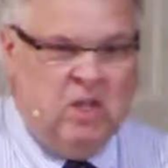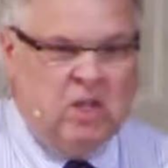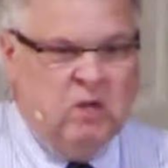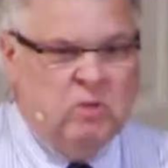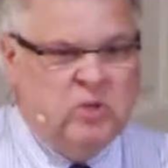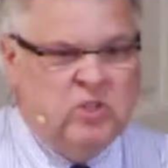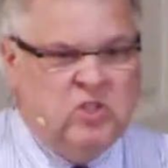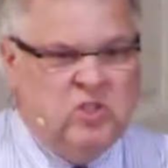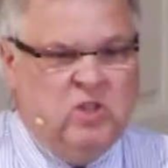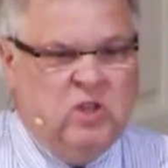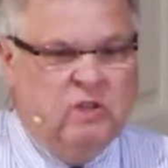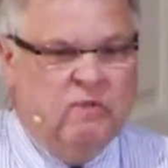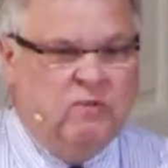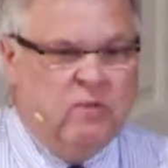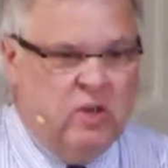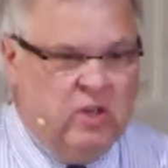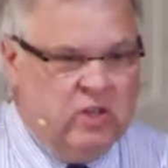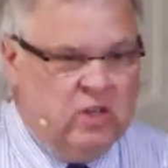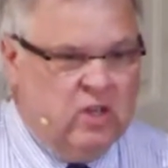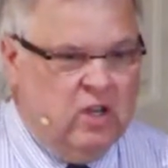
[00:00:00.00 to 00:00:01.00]
It was
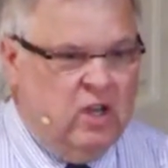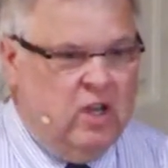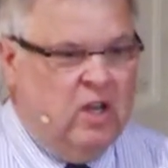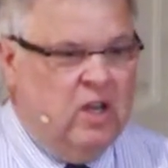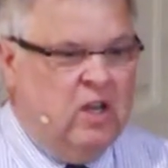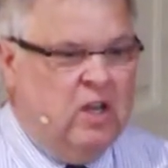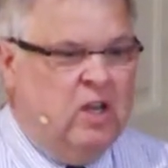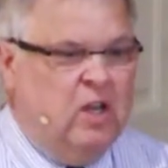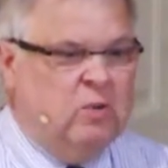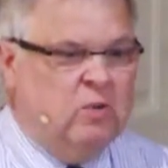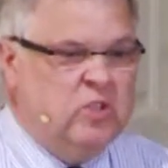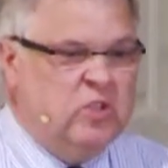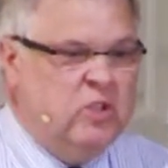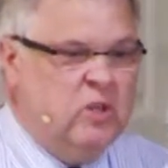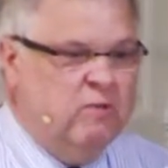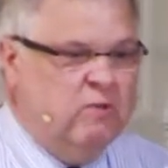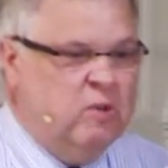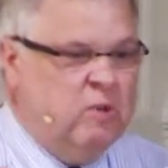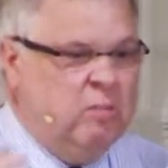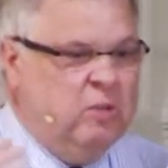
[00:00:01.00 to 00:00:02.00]
different. It was
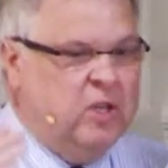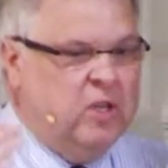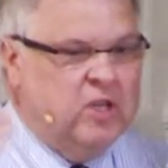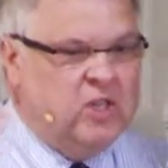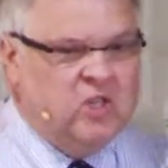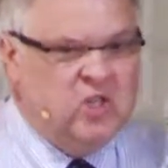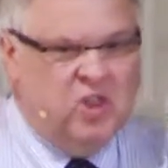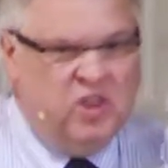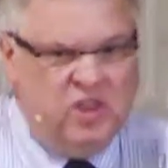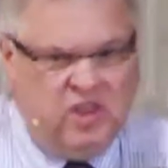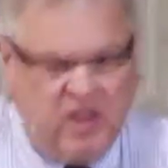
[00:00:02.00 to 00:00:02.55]
different because